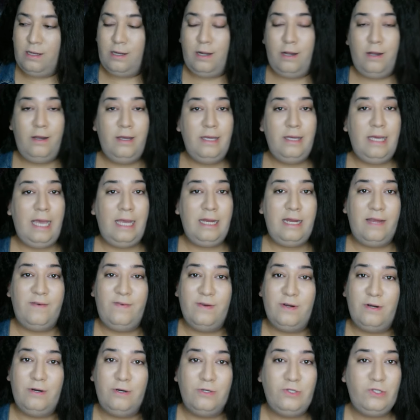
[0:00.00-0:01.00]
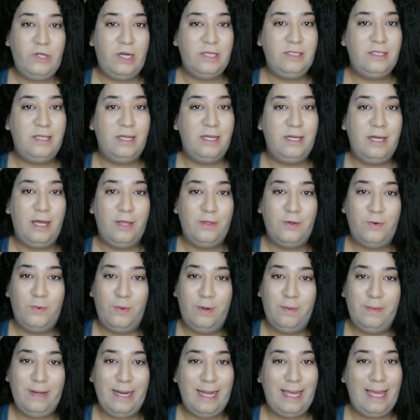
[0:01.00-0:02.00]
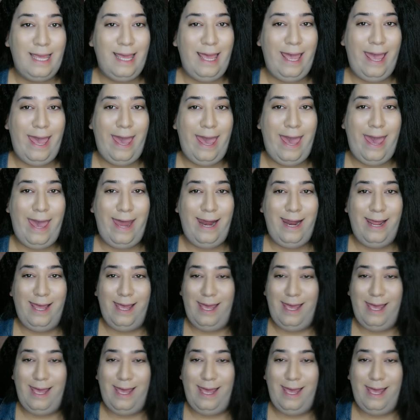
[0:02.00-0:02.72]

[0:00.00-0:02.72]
Girl, he ain't never gonna trust another woman again.